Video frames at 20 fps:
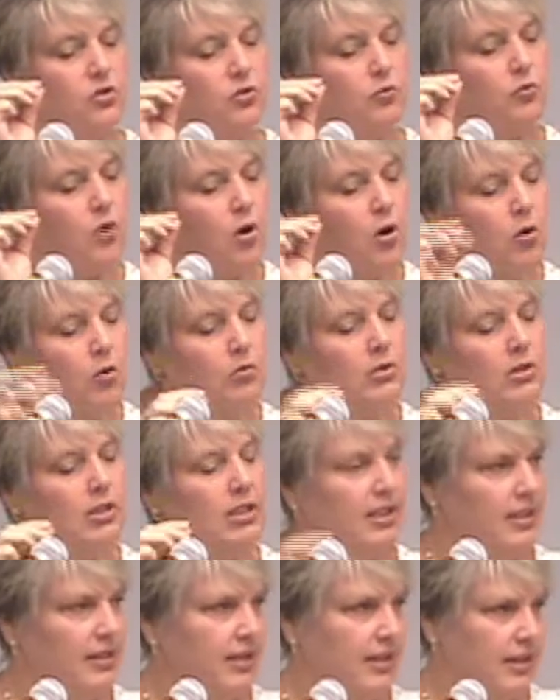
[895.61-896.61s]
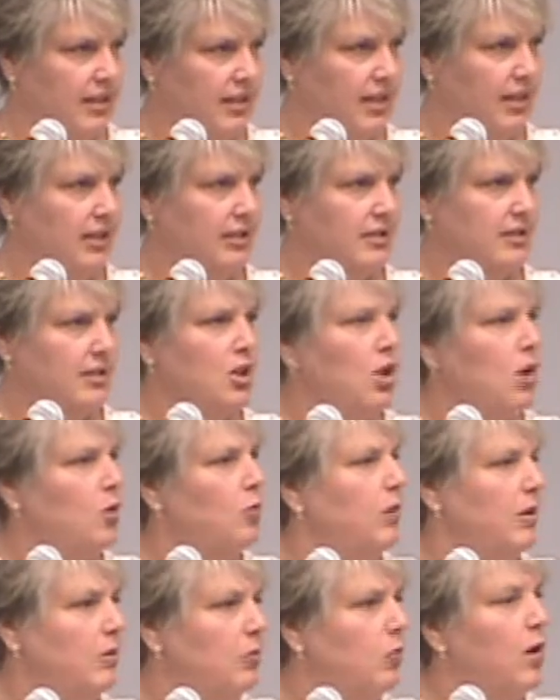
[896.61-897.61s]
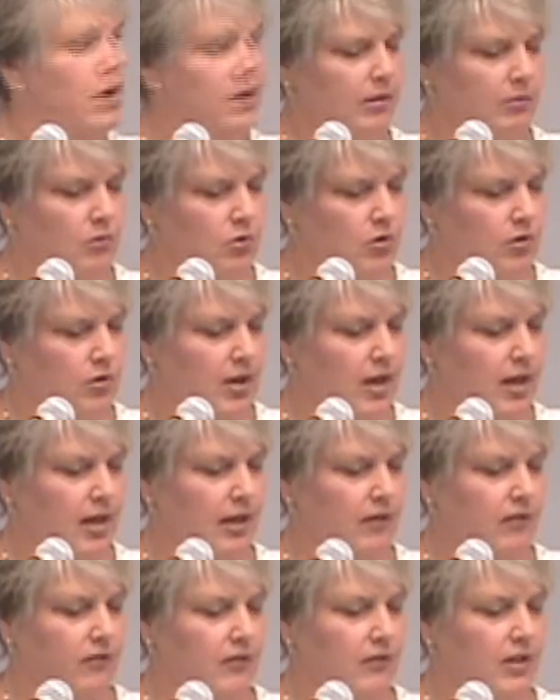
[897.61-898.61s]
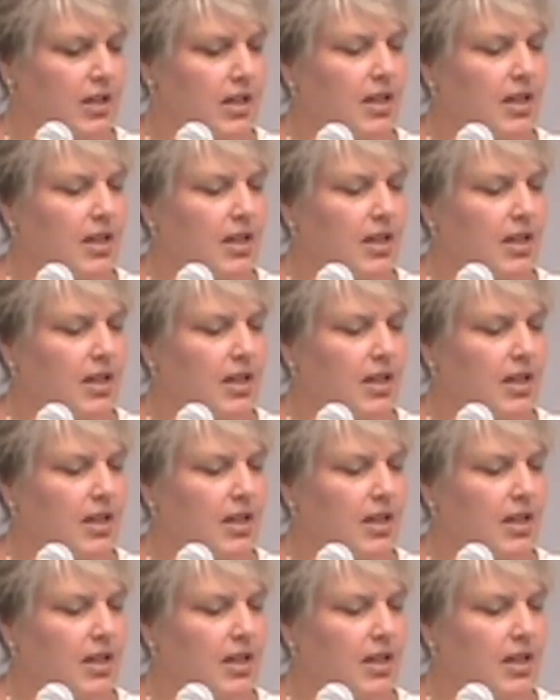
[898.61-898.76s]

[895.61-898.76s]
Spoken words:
to only the things we want more of.